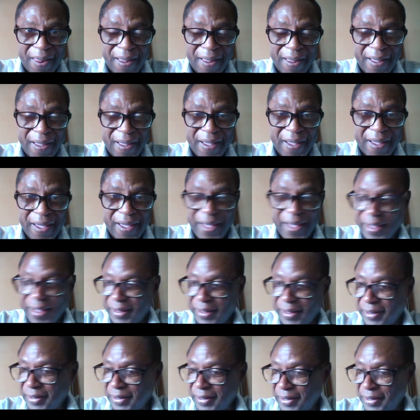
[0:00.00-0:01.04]

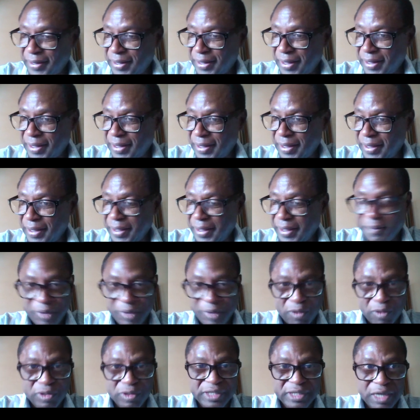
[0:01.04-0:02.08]
And
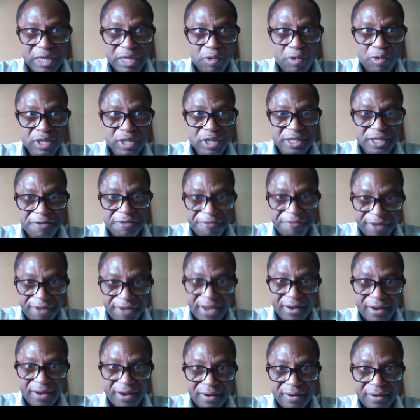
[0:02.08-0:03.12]
because there was a
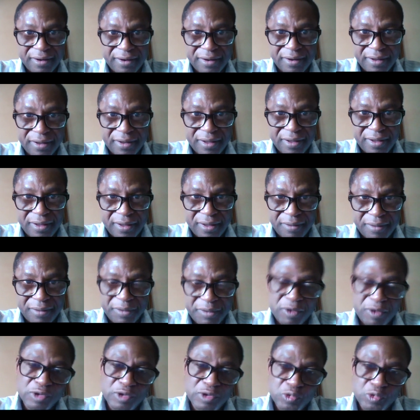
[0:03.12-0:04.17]
threat,
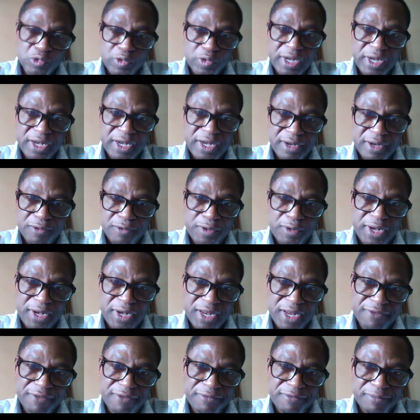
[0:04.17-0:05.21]
because we
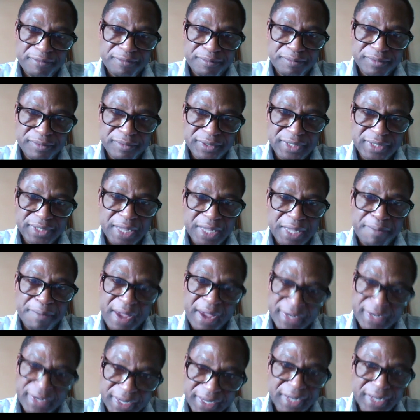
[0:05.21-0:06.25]
live day by
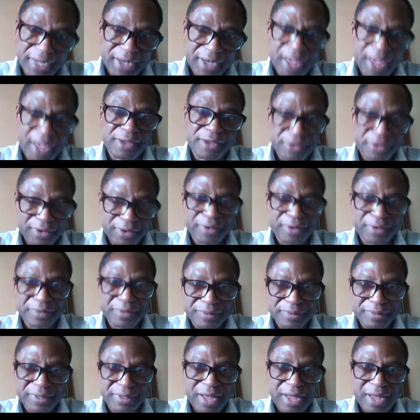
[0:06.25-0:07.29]
day, like here,
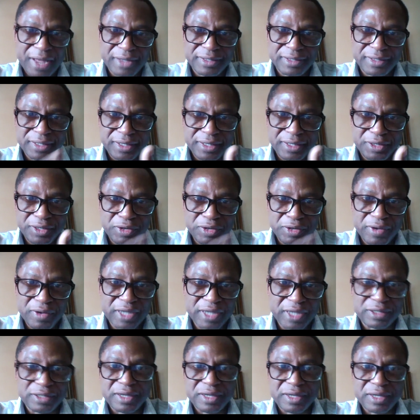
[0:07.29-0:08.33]
not in the
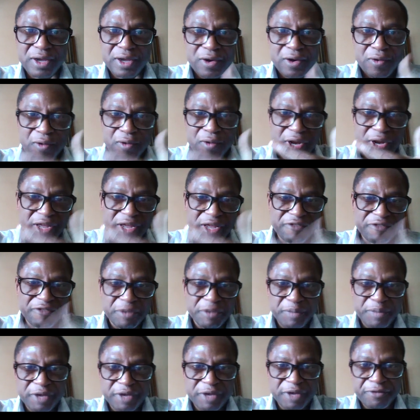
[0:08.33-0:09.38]
US where you have a
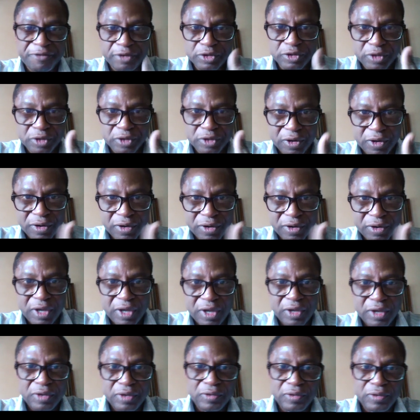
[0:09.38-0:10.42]
big freezer,
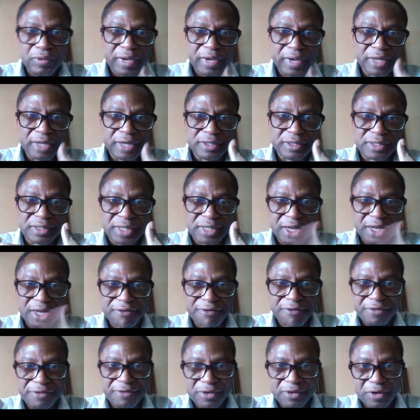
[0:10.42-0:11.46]
you can
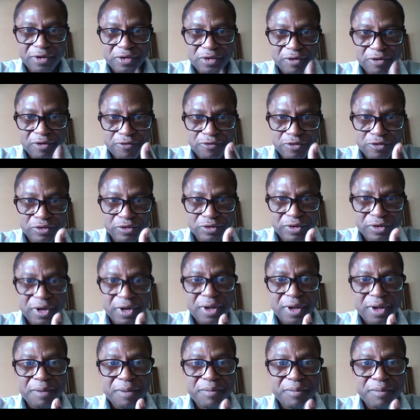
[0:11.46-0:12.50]
save your food,
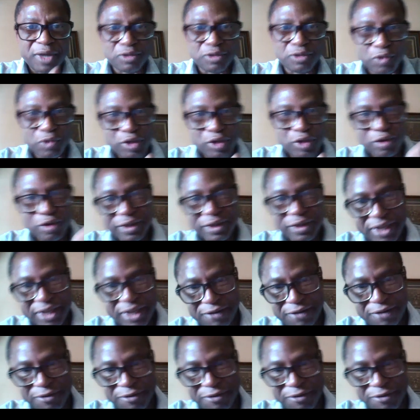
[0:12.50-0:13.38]
but we don't have,